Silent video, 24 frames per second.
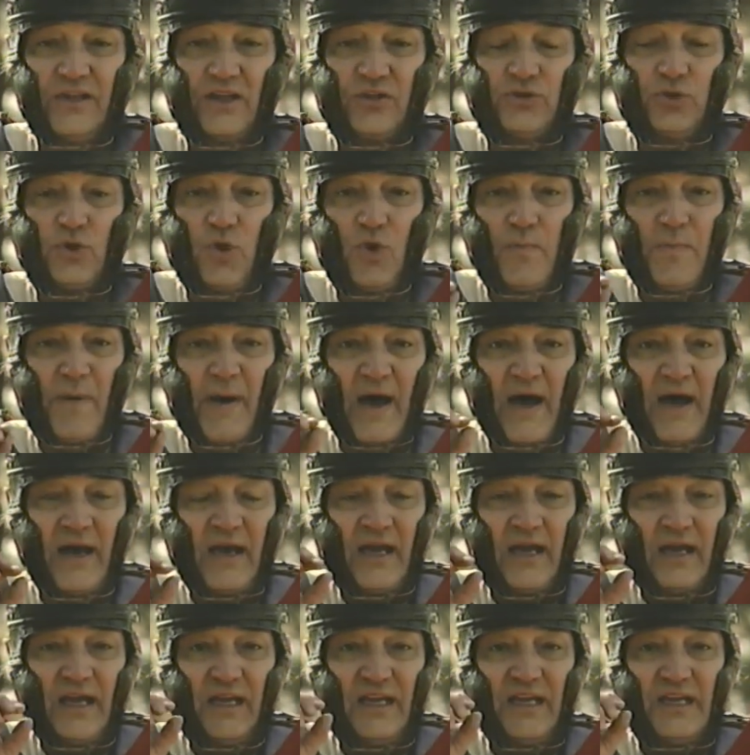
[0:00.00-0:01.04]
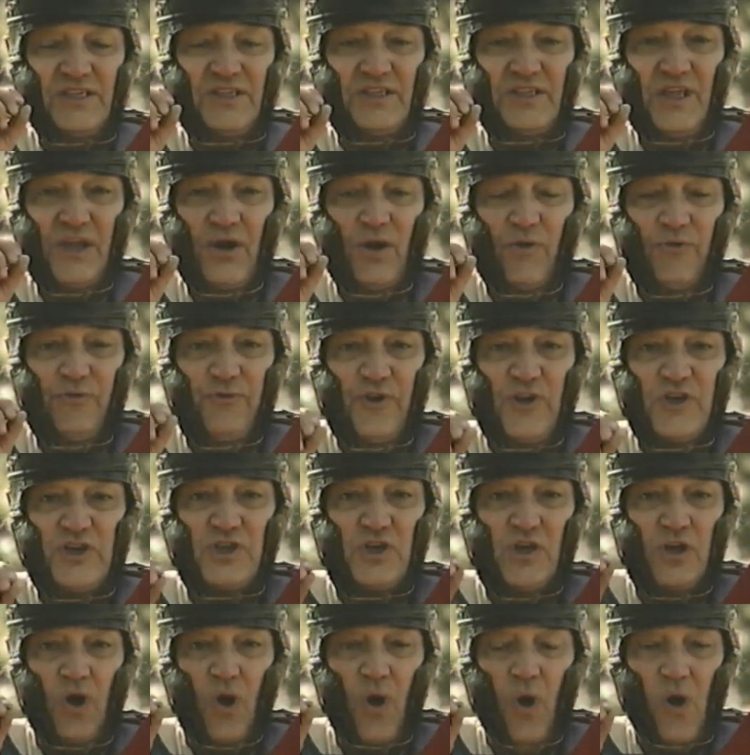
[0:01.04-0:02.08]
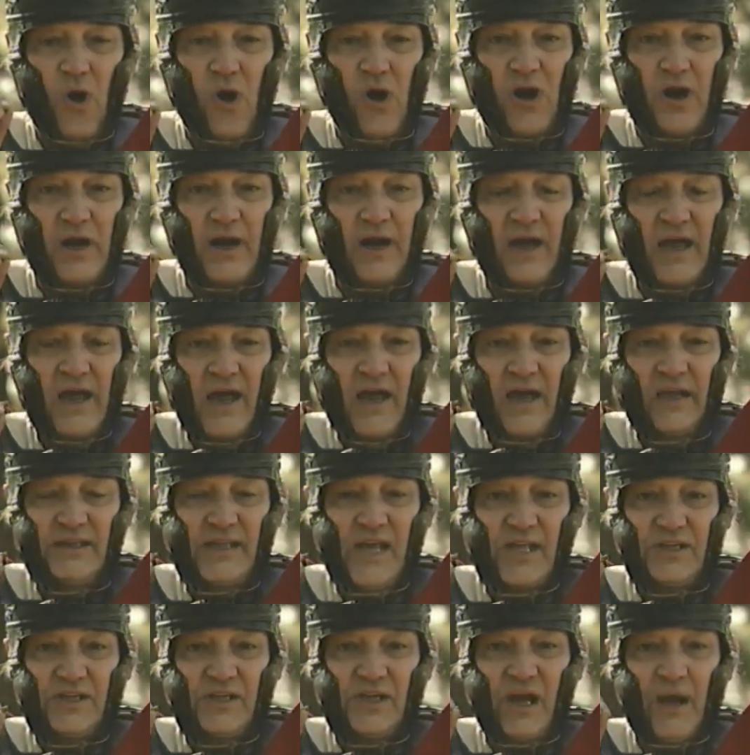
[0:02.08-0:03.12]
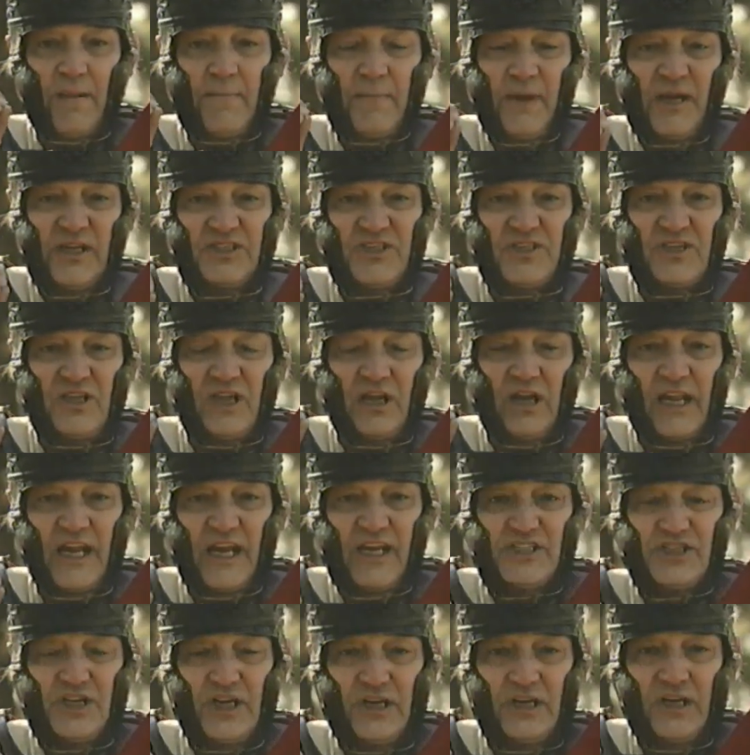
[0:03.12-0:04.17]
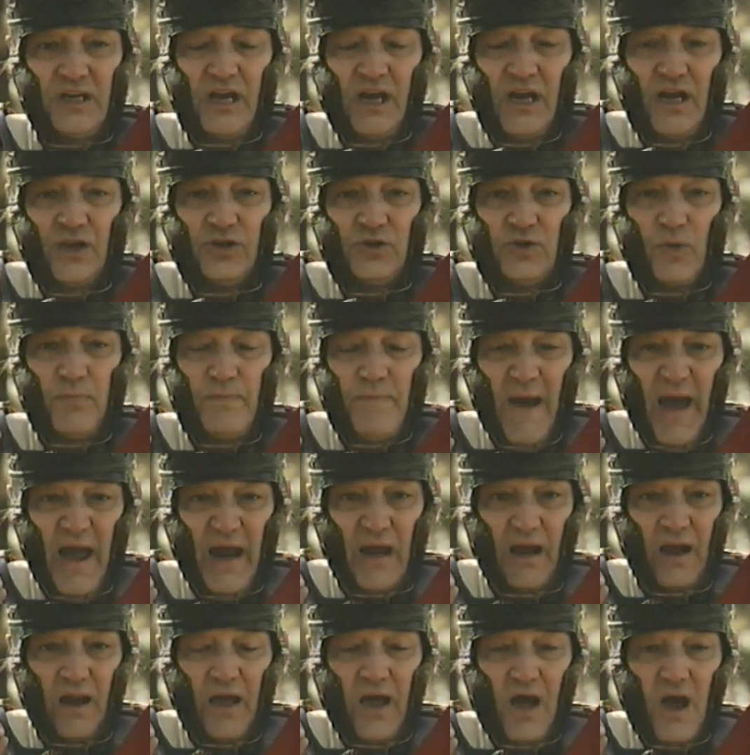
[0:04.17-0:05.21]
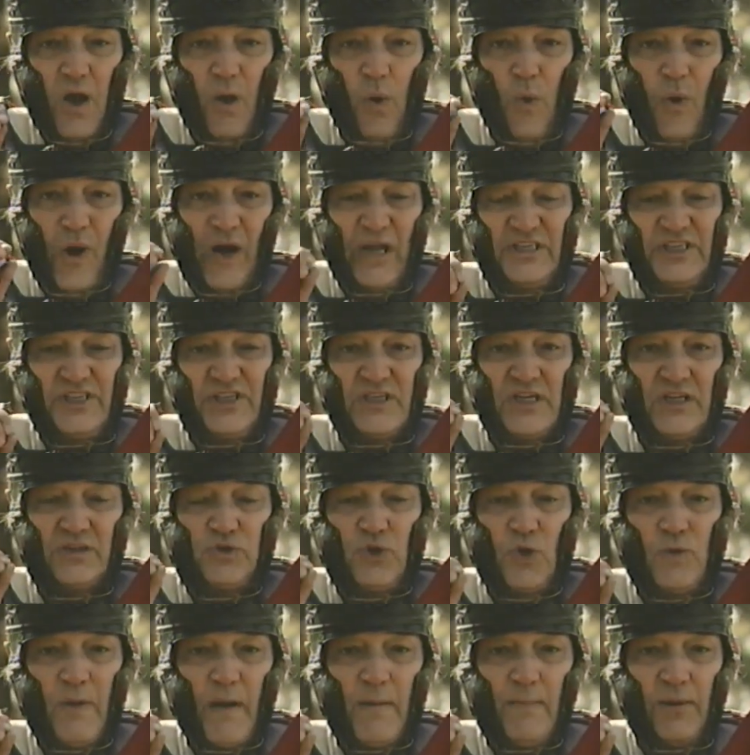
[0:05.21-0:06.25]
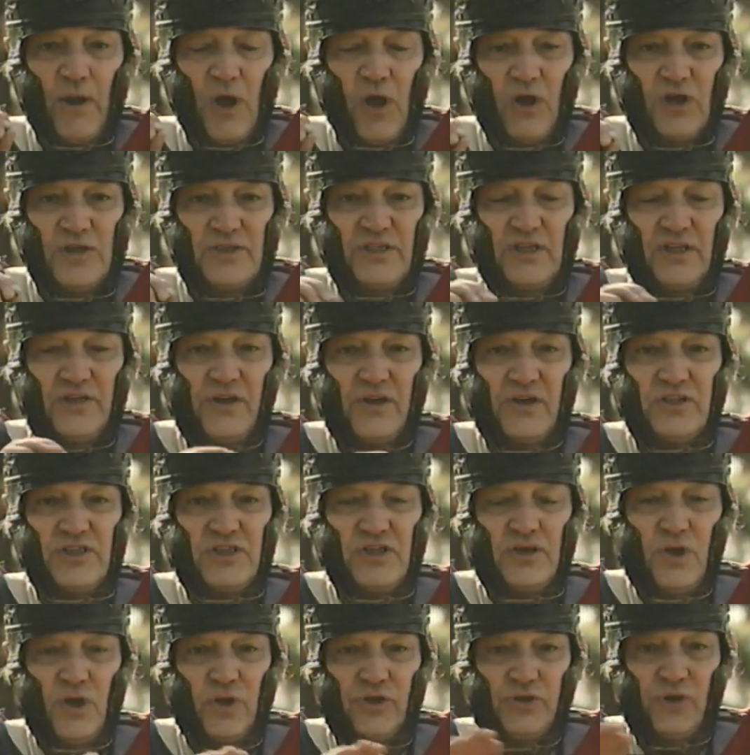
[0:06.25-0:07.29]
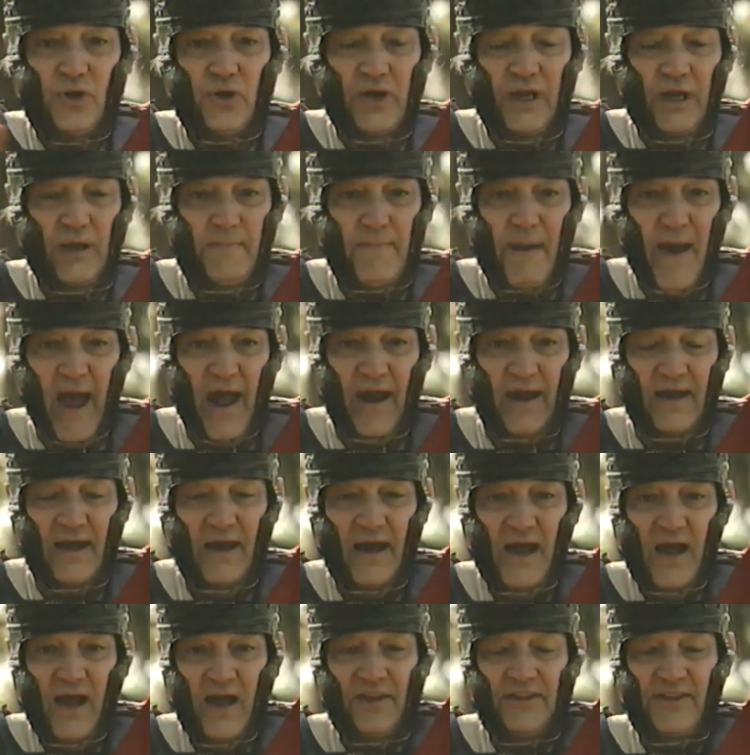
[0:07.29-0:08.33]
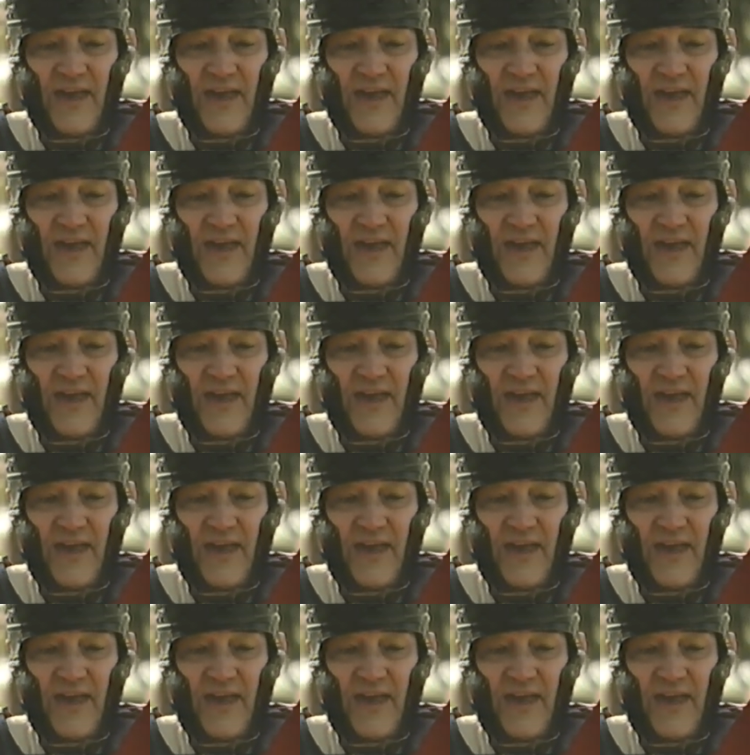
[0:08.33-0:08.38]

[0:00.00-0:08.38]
The tuba is the official horn that commits the legion to battle. Once the tuba blows, there's no turning back.